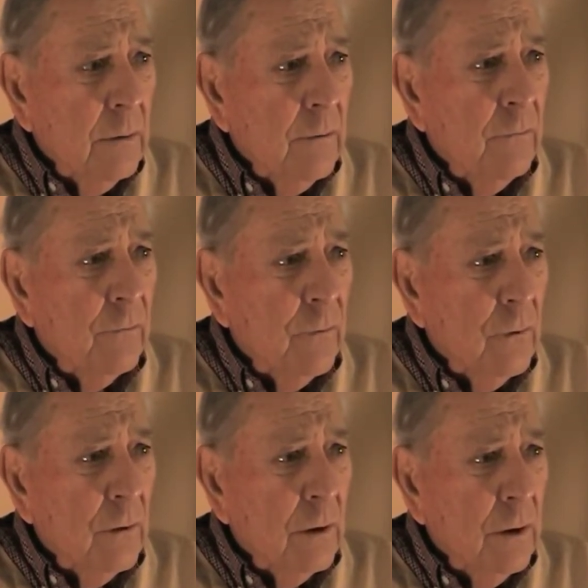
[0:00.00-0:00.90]

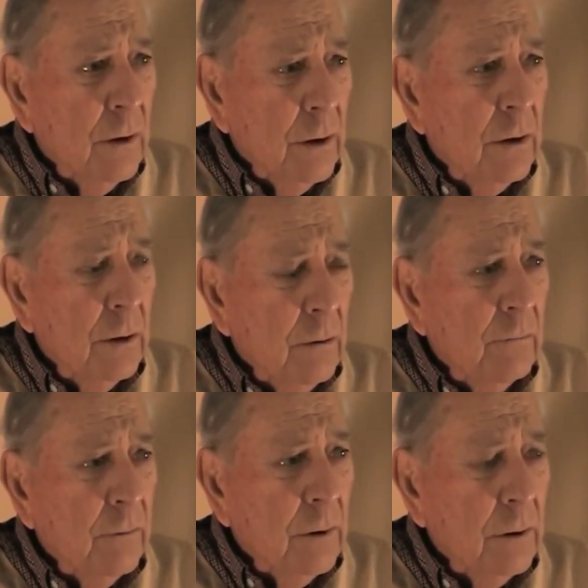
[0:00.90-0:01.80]
Texas, right?
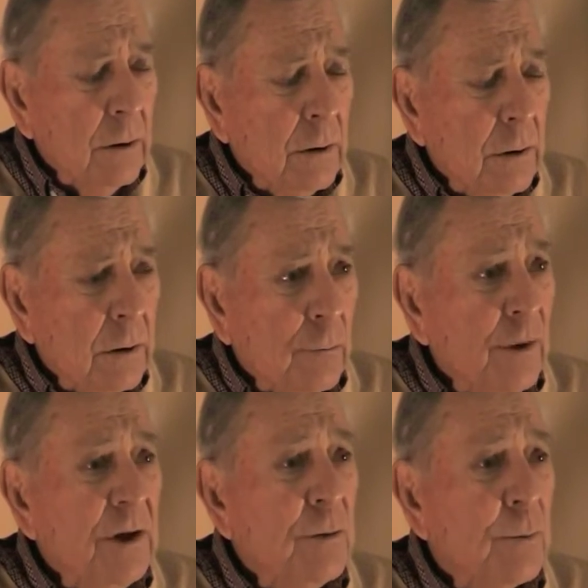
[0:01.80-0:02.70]
In
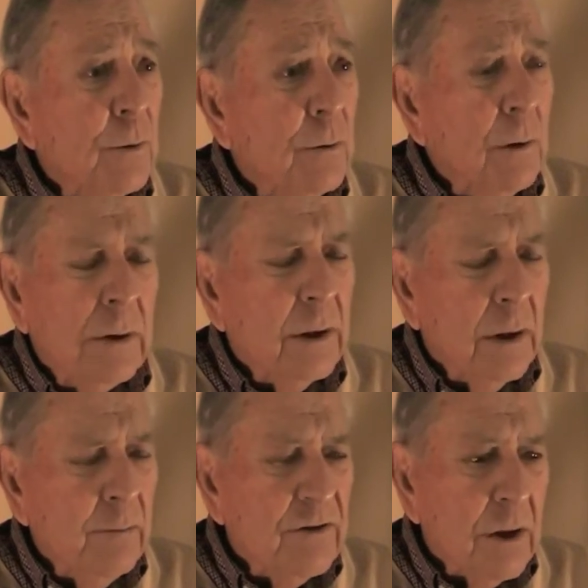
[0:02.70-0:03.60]
Greensboro,
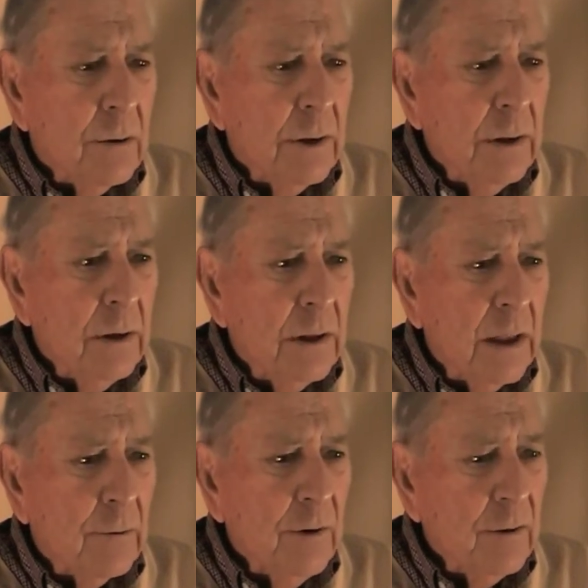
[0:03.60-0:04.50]
I'm sorry, no,
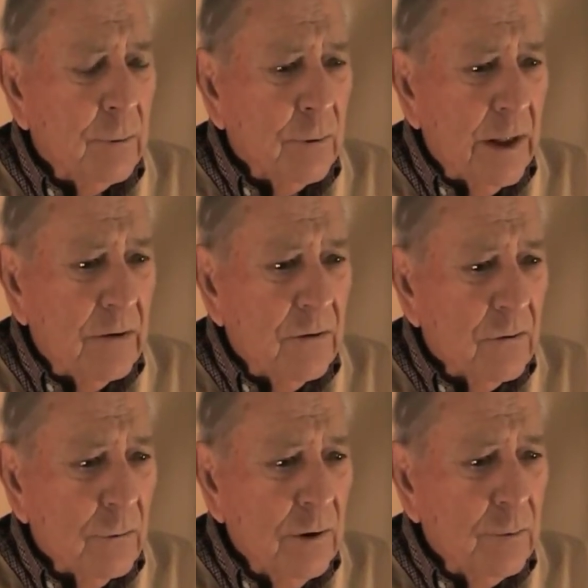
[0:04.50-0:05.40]
not Greensboro.
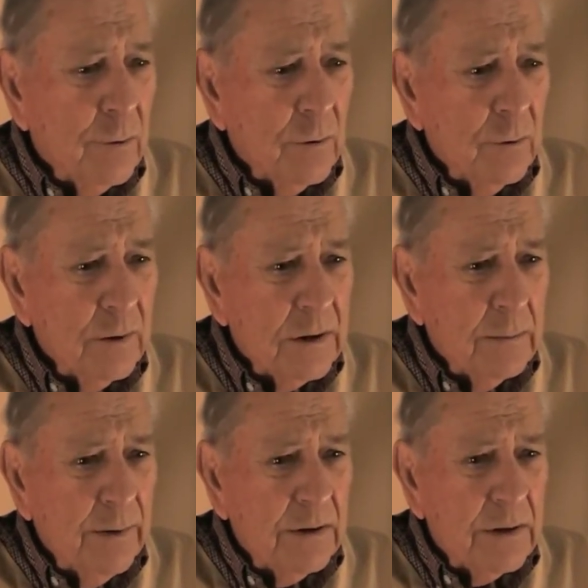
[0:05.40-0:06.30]
Greensboro was the
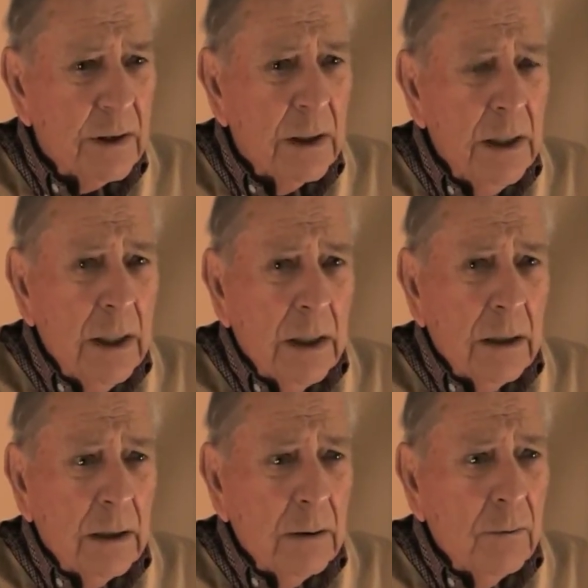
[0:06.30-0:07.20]
basic.
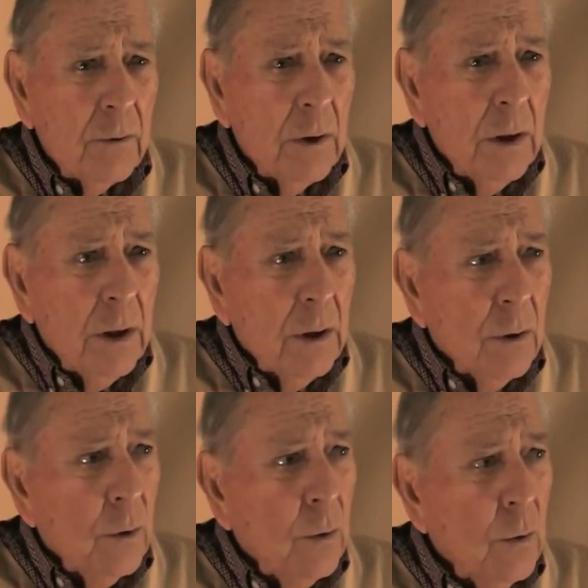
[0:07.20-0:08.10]

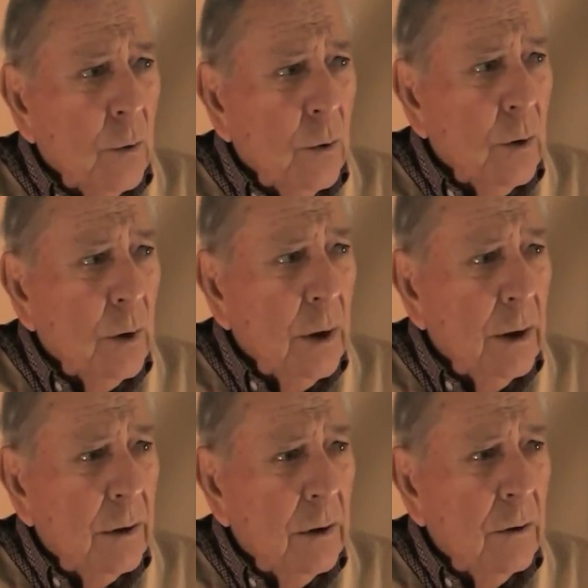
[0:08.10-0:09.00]
Was it
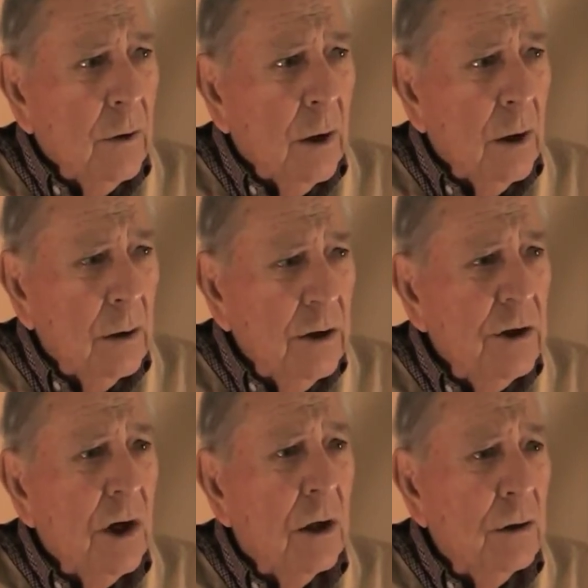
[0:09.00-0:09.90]
Harlingen?
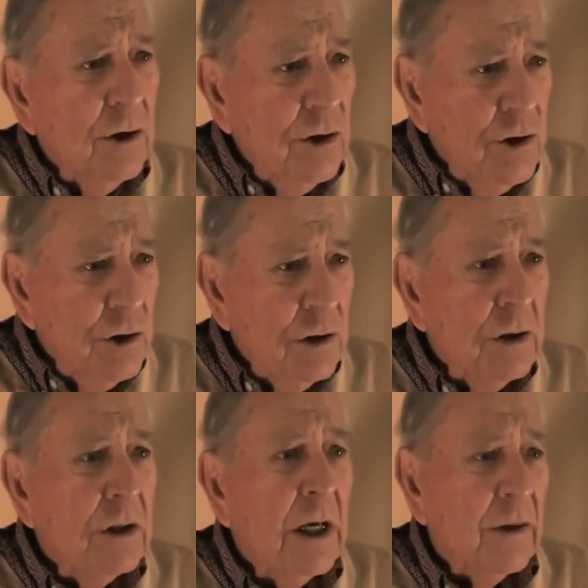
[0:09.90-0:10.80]
Harlingen,
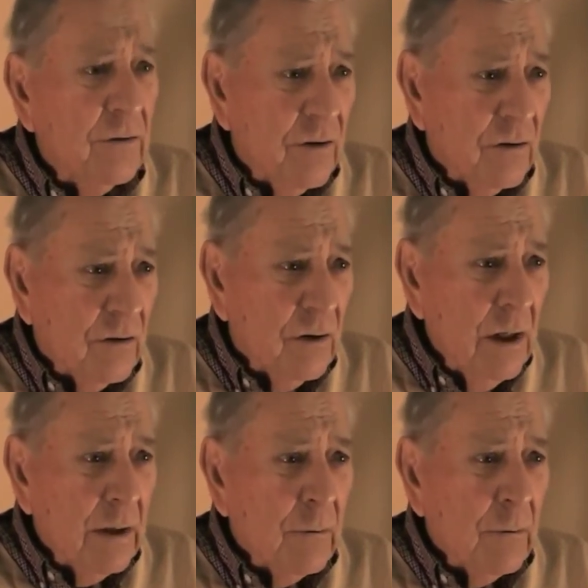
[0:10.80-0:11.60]
Texas. Right.